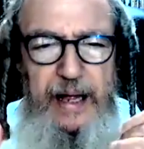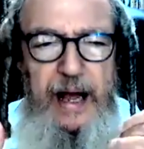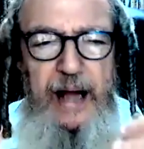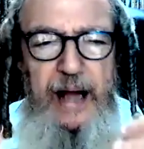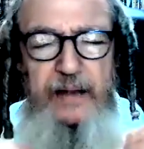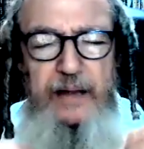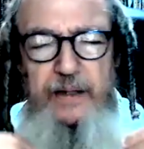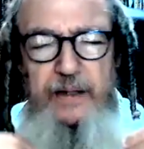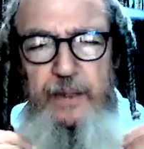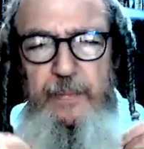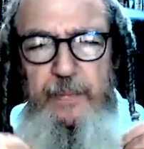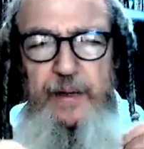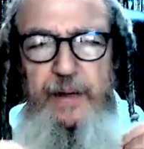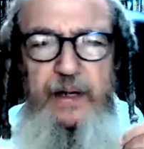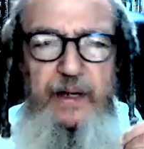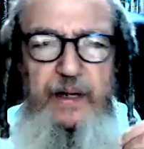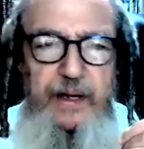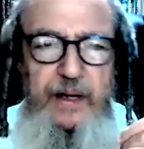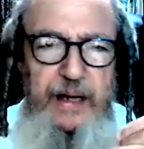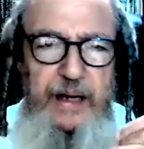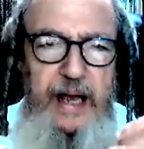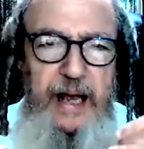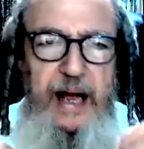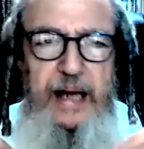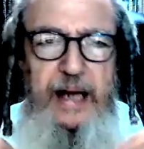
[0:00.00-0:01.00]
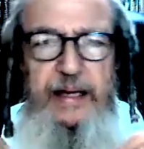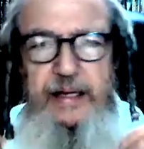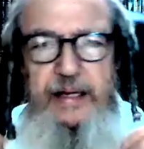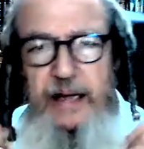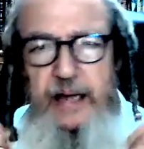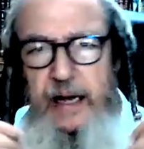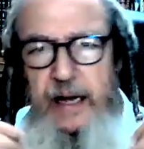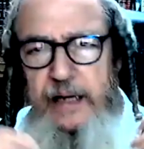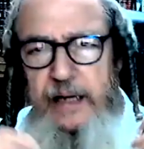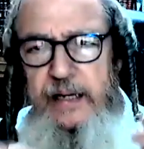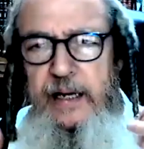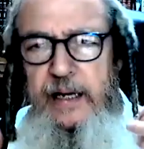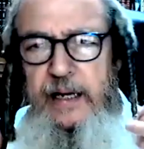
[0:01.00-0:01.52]
ultimately I,
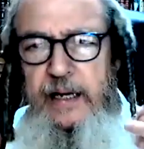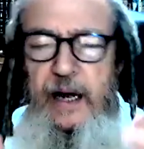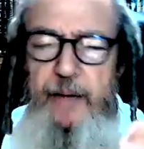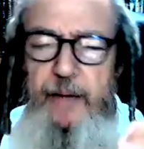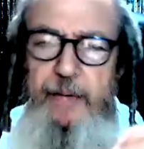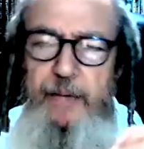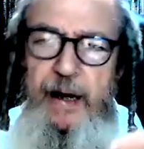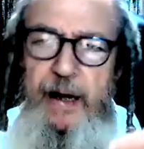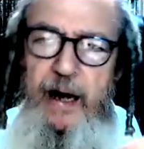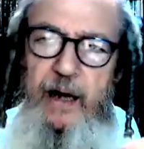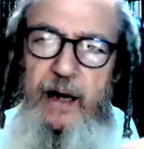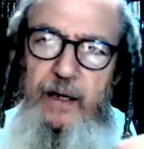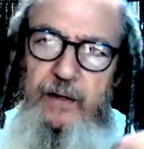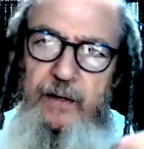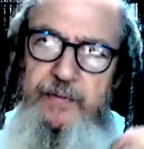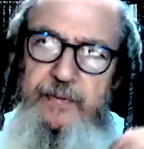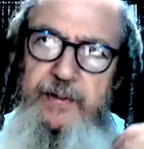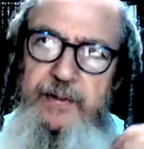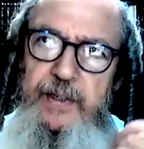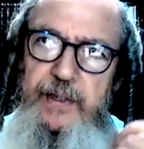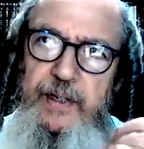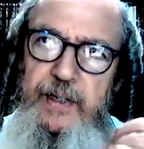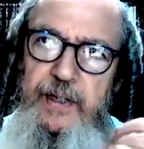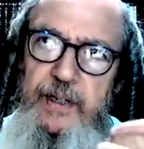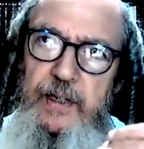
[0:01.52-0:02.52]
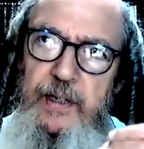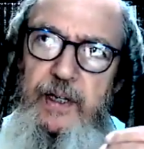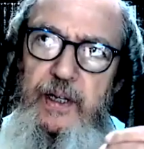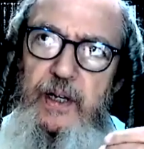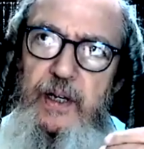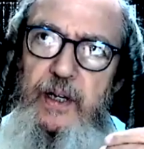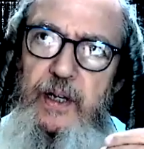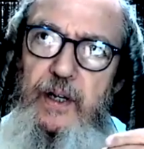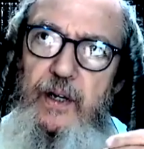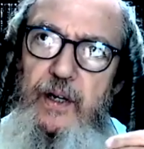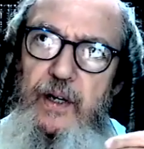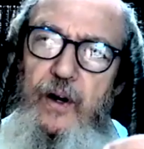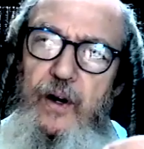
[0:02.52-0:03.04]
I come out of the
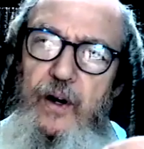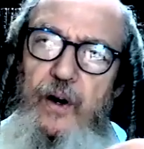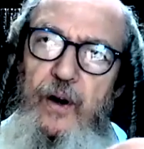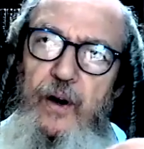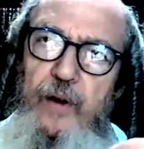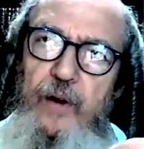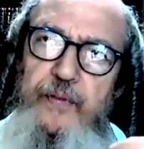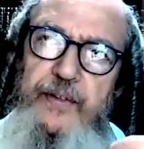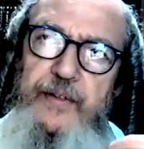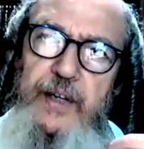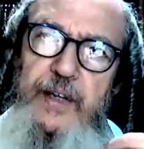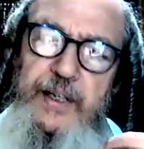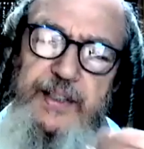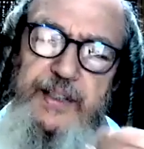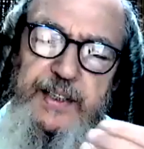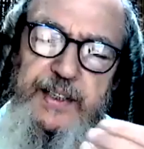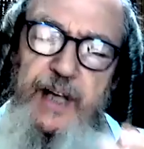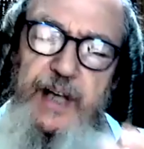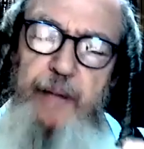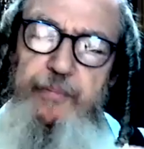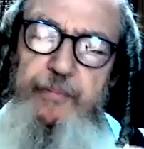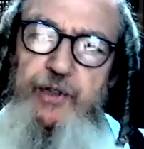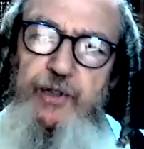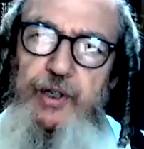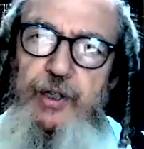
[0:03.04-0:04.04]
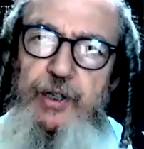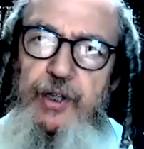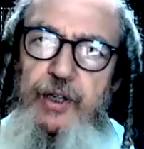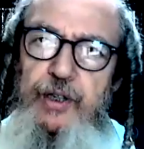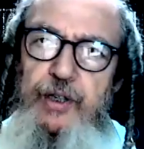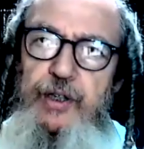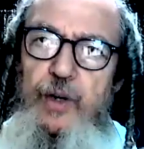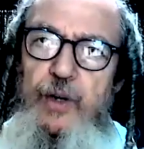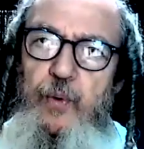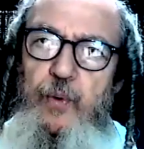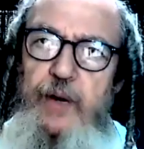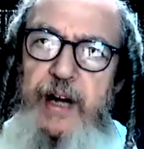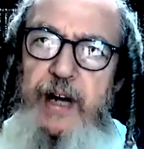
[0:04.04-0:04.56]
of the assumption
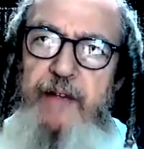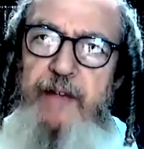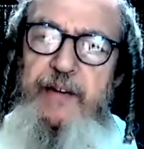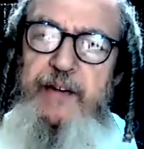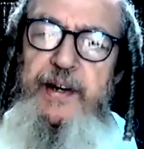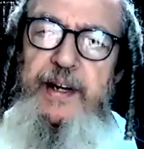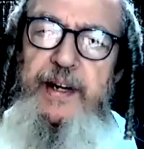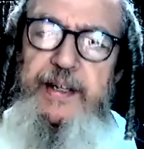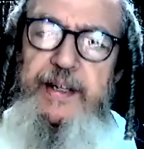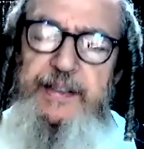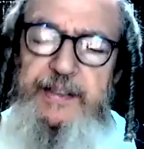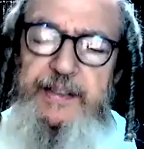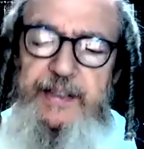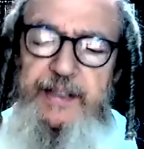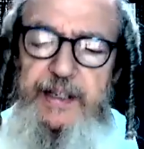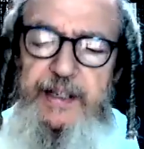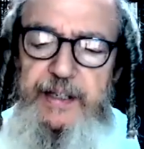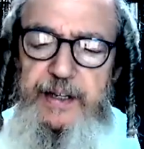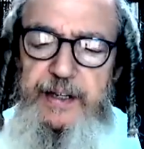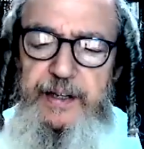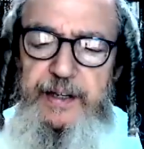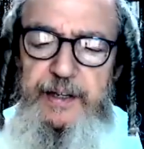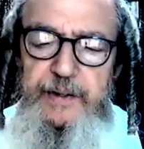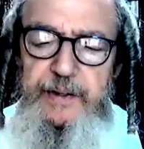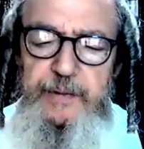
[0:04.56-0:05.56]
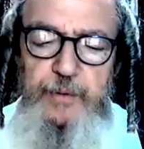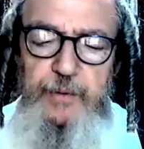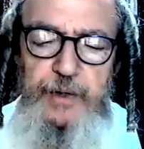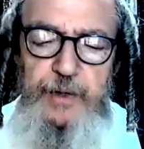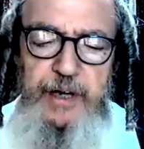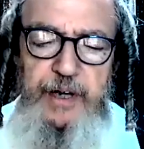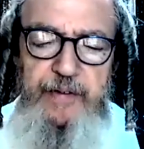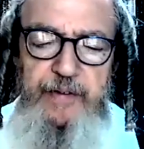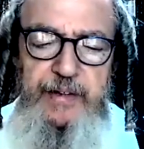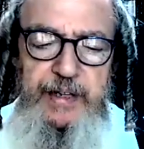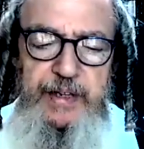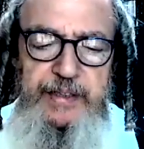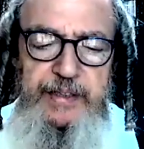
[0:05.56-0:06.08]
that whatever it is that
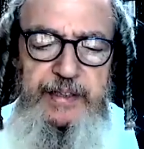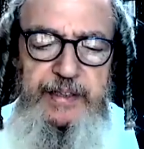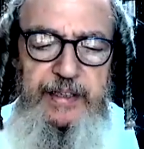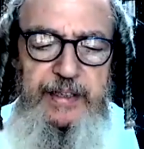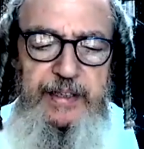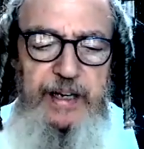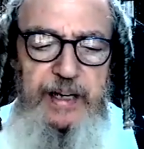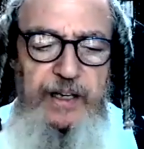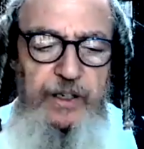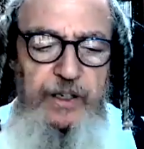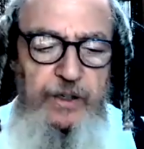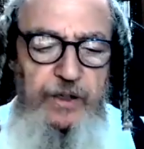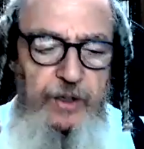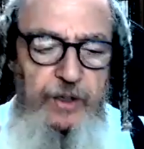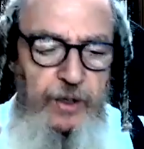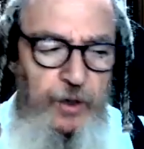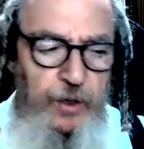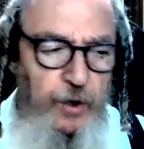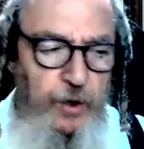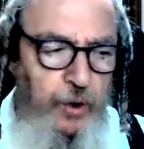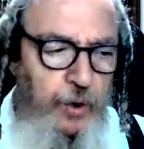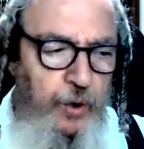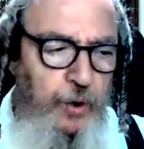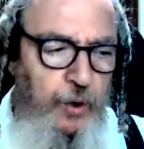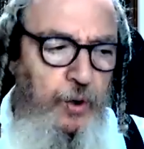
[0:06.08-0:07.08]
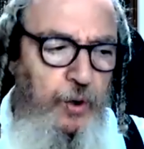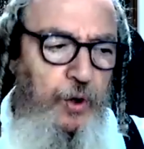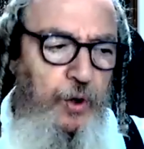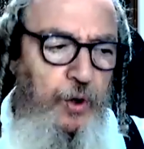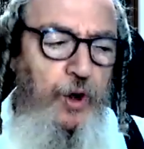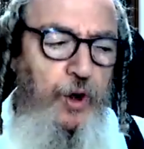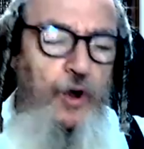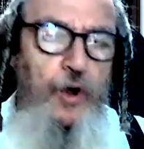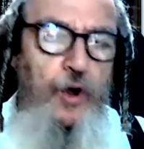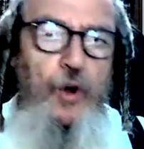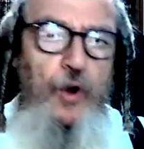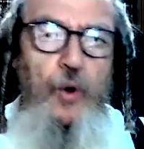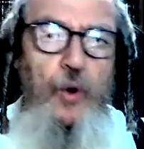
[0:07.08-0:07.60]
whatever it is that I do
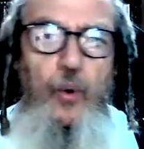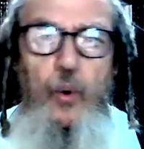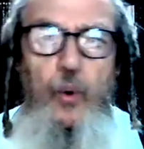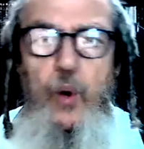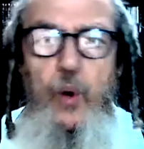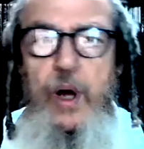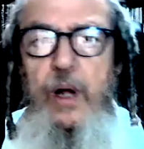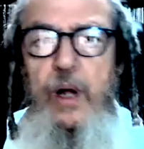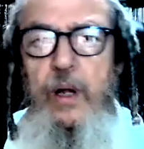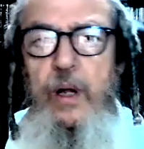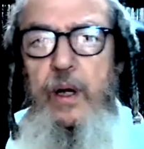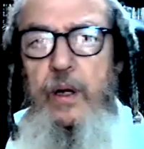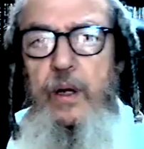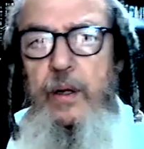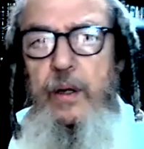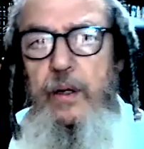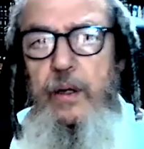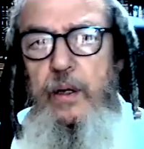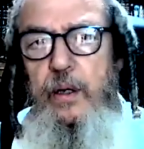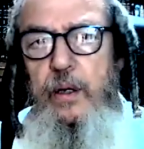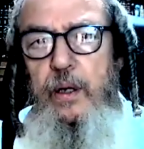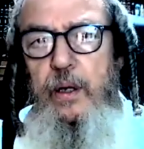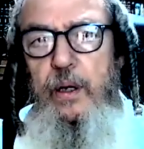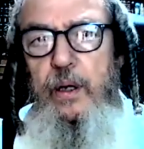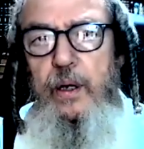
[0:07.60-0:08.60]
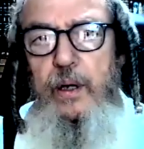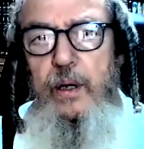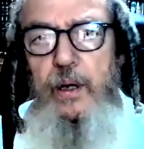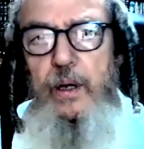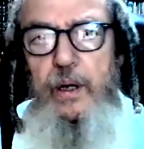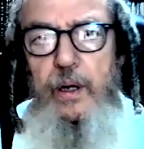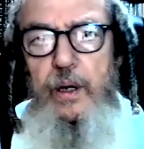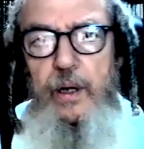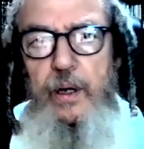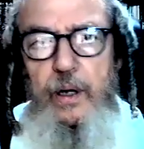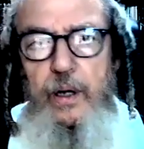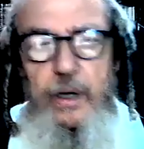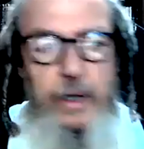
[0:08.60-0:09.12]
will
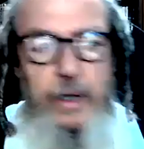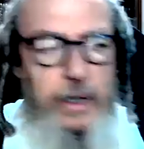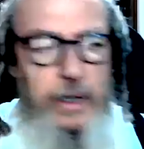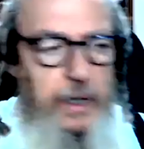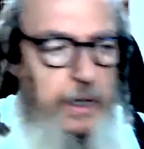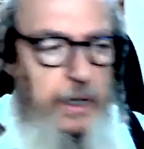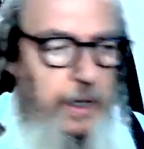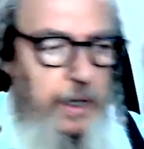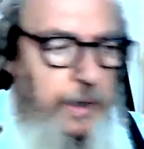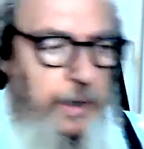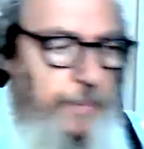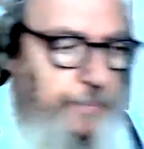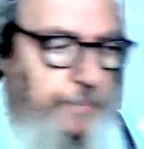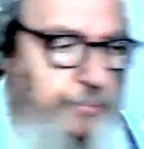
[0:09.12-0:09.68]
uh,